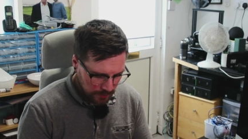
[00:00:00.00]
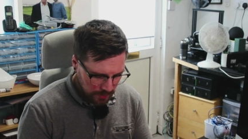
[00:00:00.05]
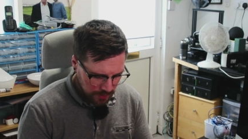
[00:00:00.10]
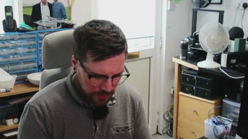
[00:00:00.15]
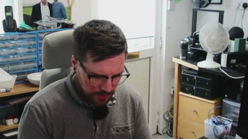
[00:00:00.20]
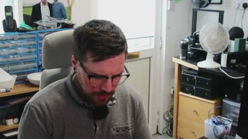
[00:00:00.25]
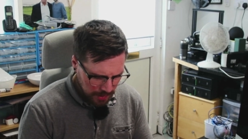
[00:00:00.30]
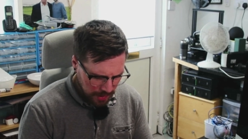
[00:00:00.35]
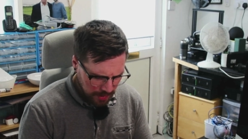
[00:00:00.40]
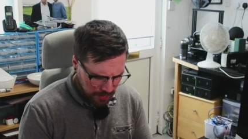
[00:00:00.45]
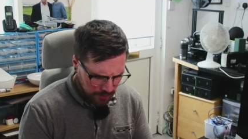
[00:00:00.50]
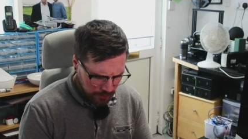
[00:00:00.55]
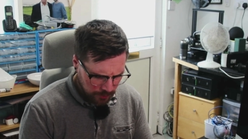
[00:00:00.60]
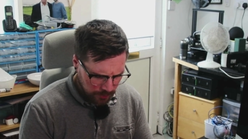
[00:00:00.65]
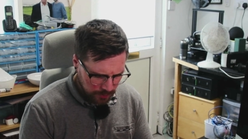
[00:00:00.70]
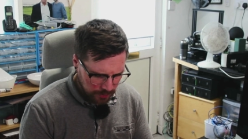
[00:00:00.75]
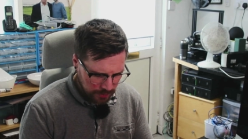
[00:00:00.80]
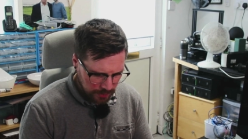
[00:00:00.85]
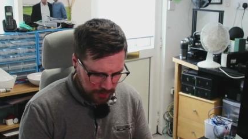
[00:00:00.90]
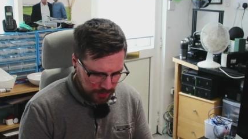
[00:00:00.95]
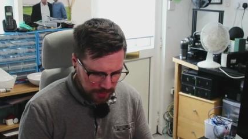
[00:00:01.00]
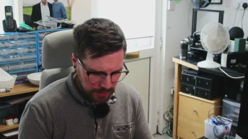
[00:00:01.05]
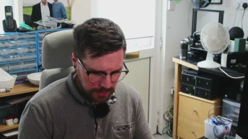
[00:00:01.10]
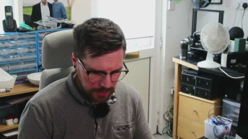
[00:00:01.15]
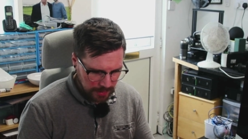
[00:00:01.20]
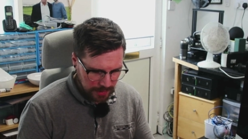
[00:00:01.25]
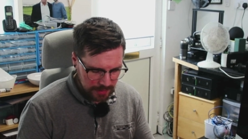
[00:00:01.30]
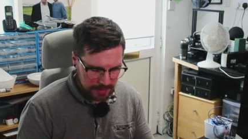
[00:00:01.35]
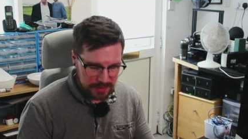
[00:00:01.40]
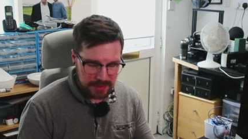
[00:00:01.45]
Now,
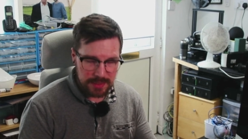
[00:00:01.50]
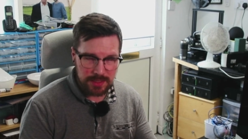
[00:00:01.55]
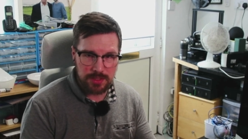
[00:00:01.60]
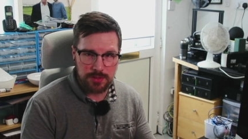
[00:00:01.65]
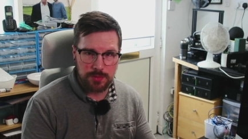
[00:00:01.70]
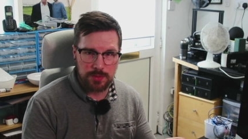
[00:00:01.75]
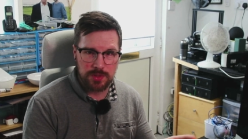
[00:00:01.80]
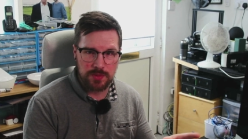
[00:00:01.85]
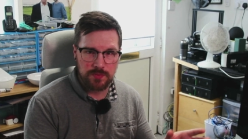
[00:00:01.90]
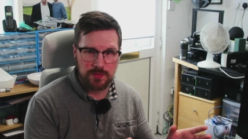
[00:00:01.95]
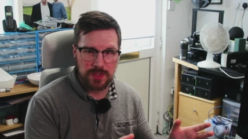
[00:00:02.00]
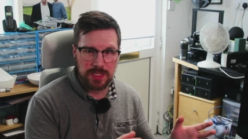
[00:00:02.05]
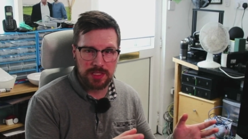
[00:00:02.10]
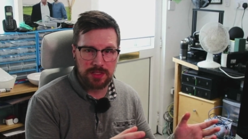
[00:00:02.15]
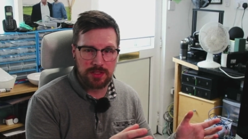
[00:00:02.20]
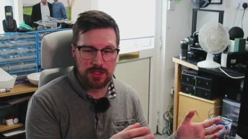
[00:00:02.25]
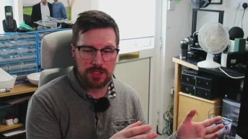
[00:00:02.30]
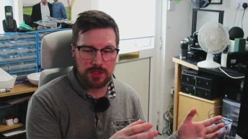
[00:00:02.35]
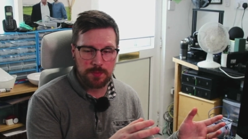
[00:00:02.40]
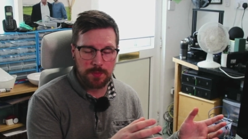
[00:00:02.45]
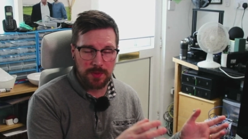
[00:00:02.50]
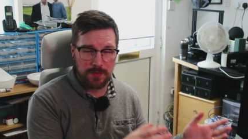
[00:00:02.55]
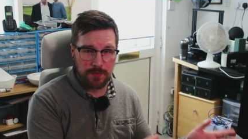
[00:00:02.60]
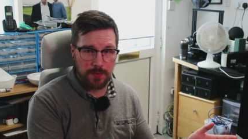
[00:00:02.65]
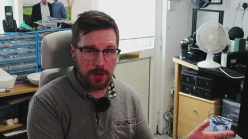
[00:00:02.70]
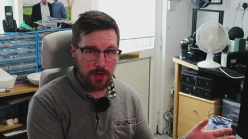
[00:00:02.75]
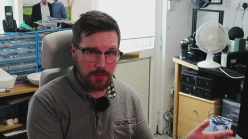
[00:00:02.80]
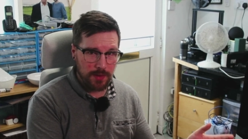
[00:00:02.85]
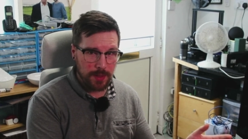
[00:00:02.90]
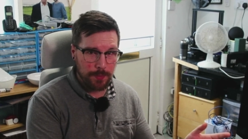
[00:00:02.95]
I did do some research
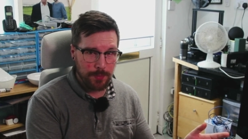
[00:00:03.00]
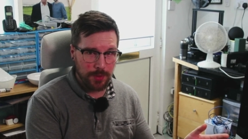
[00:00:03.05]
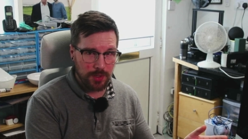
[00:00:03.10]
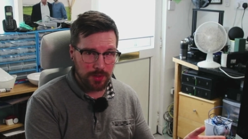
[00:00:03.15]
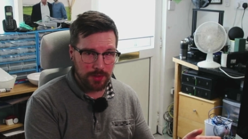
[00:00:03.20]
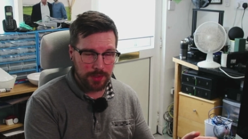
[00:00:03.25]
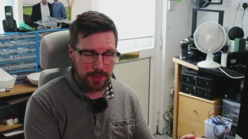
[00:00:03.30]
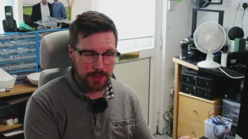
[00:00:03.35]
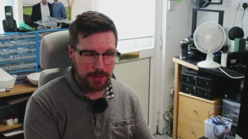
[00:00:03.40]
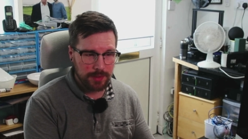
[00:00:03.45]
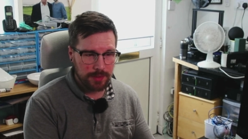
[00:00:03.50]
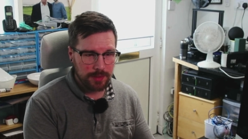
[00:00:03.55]
before I bought it,